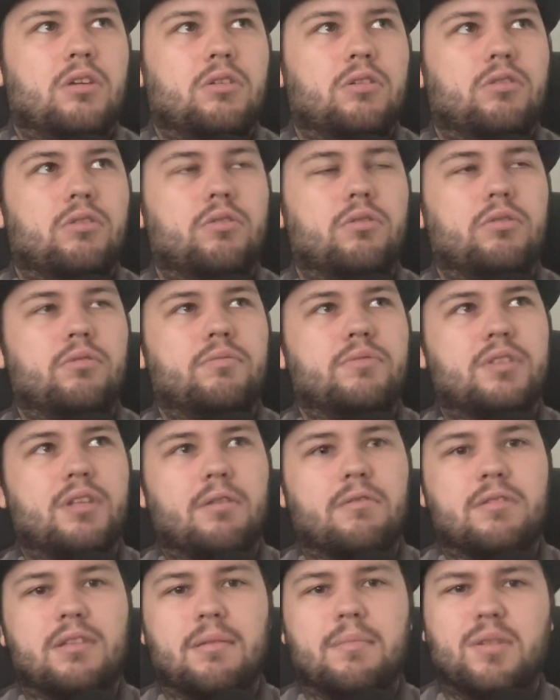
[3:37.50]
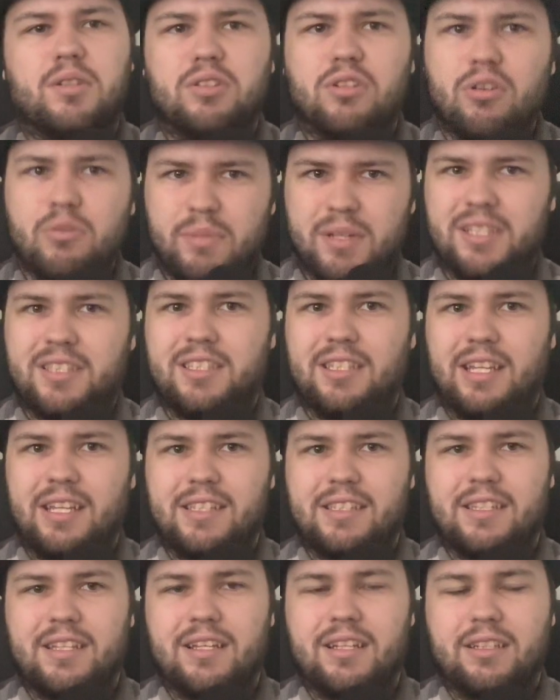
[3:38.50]
Well, some of them a little bit
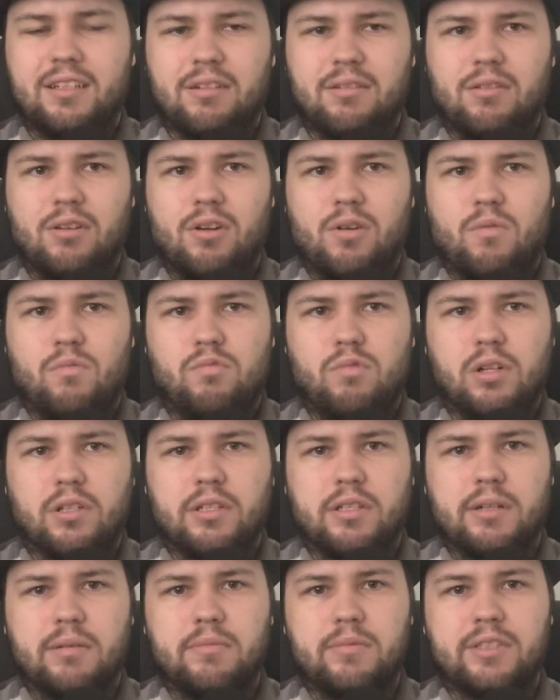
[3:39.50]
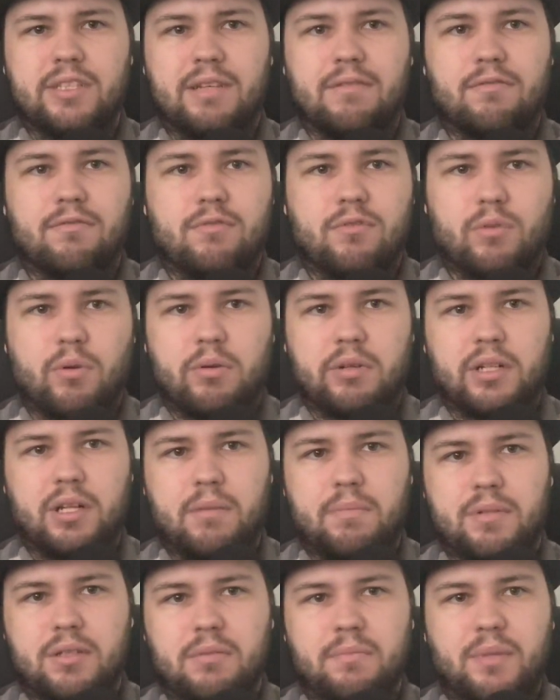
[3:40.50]
seasick. One of them was even throwing
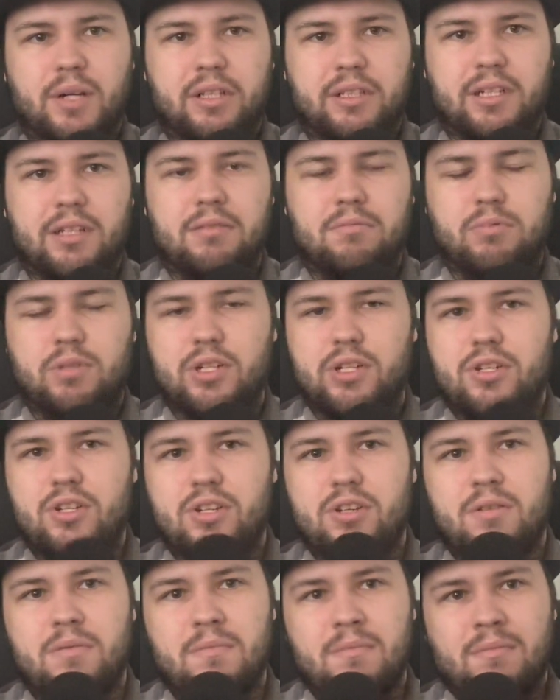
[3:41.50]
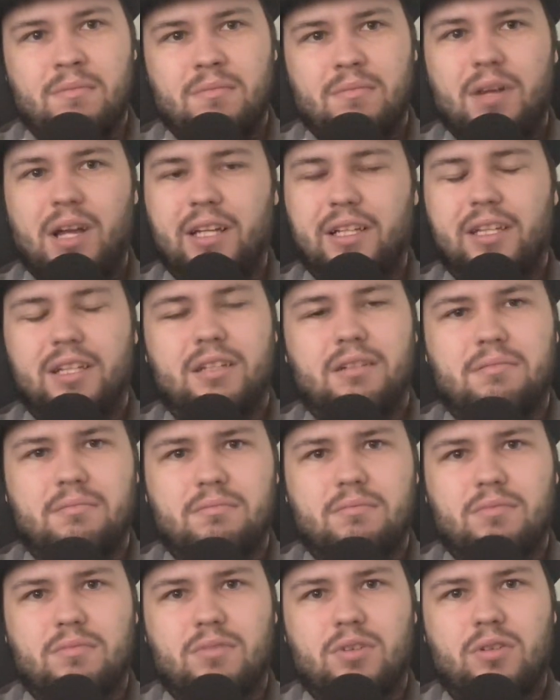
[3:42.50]
up in a bucket, which I can
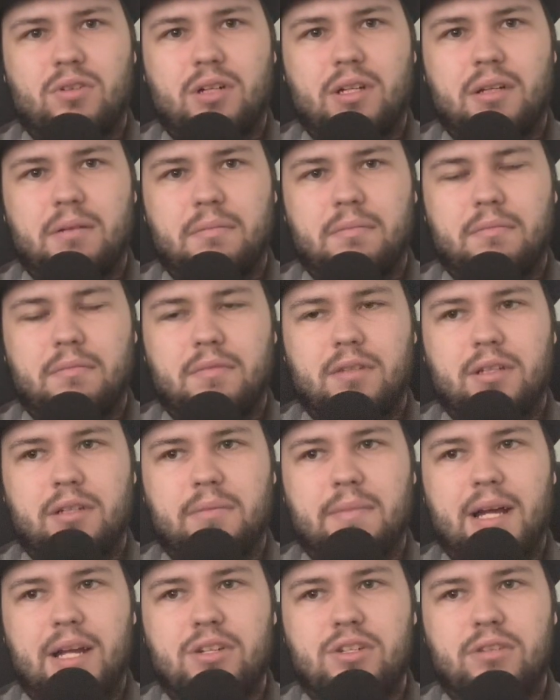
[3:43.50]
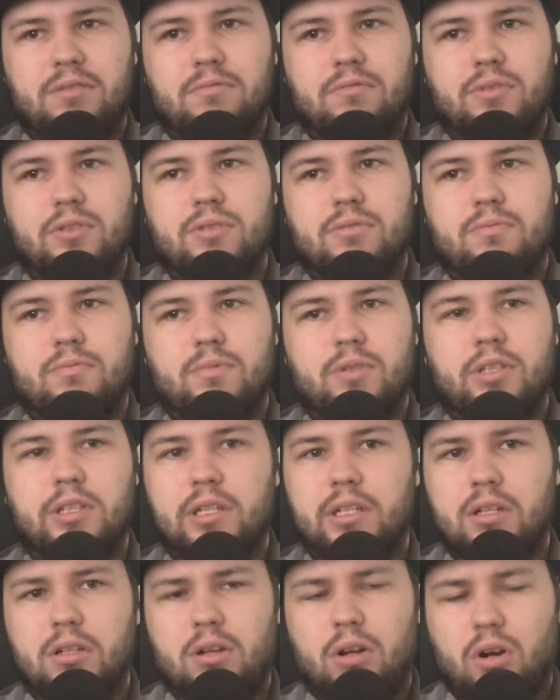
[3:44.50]
already imagine was
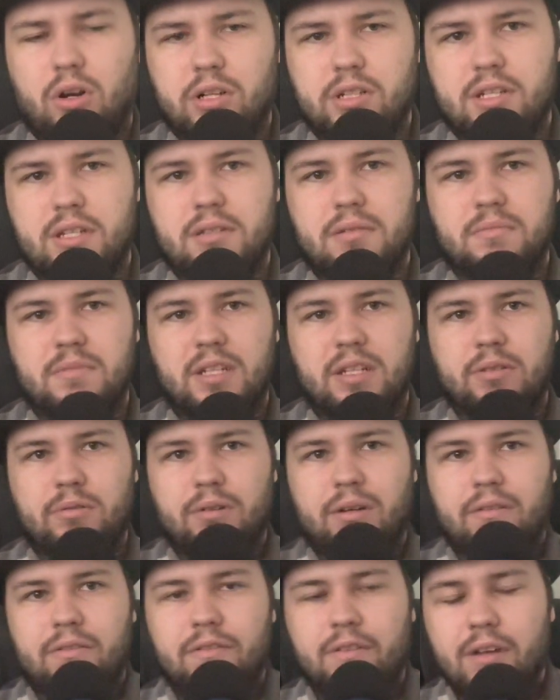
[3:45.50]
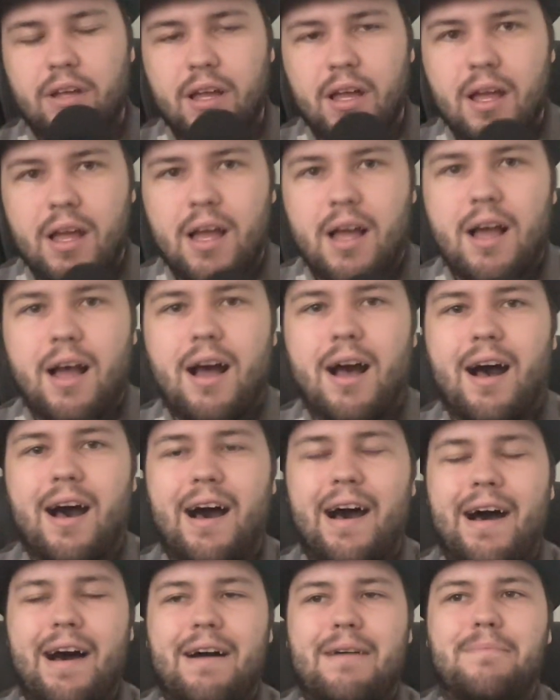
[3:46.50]
really hard to deal with.
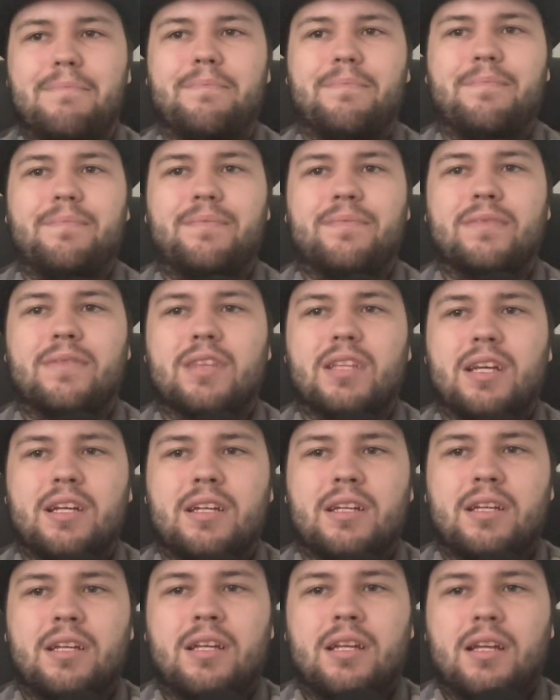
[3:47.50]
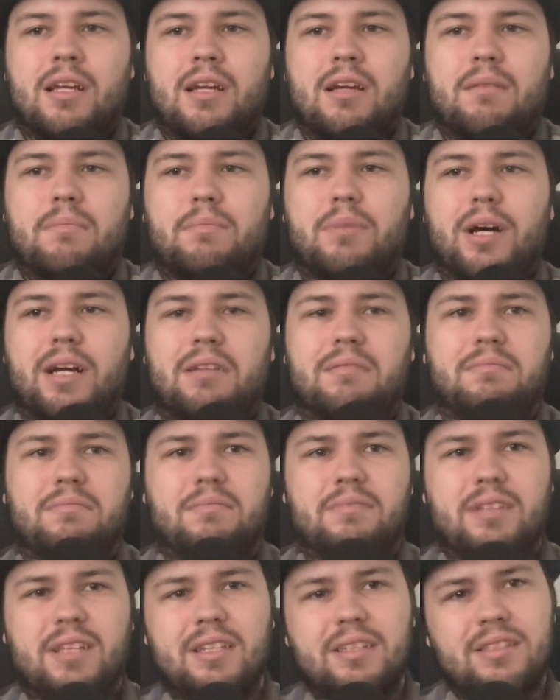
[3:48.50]
But
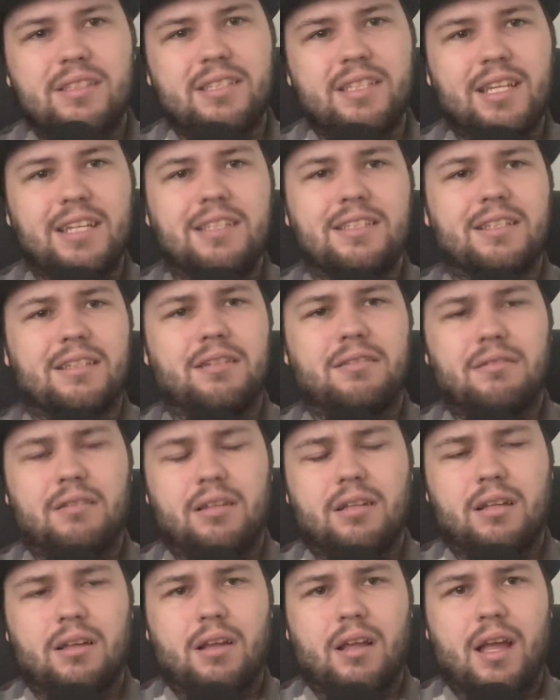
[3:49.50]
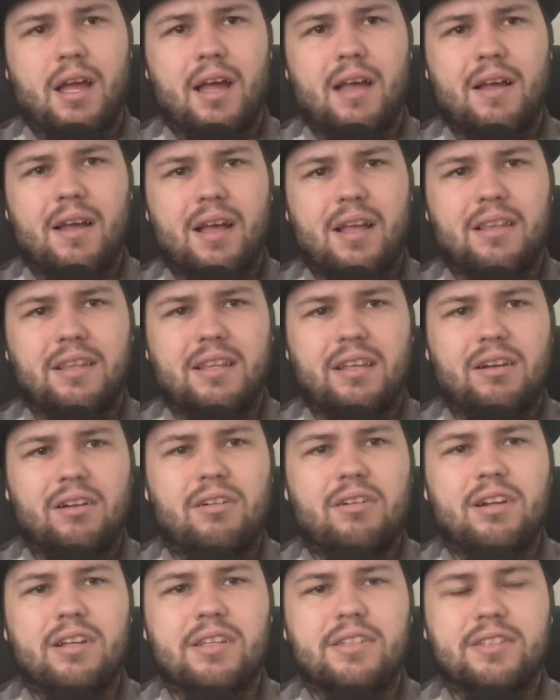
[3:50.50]
this season, there
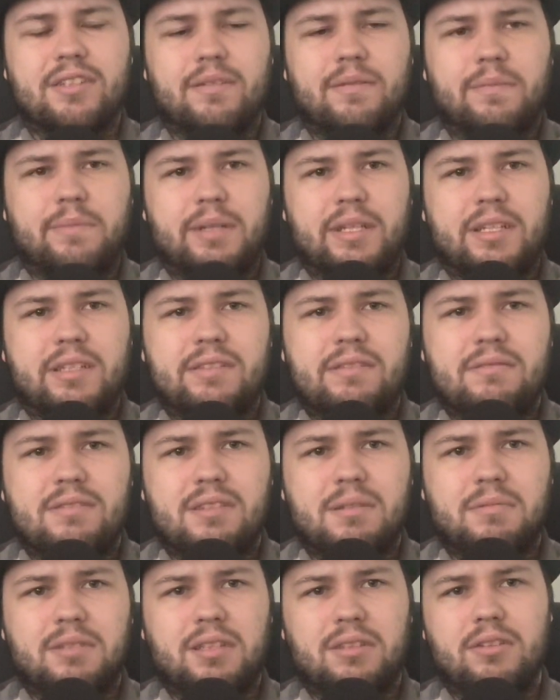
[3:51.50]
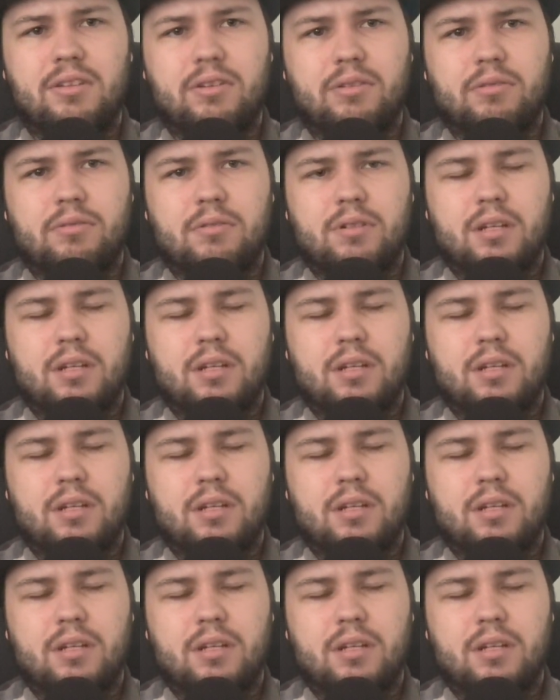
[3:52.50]
is going to be something new.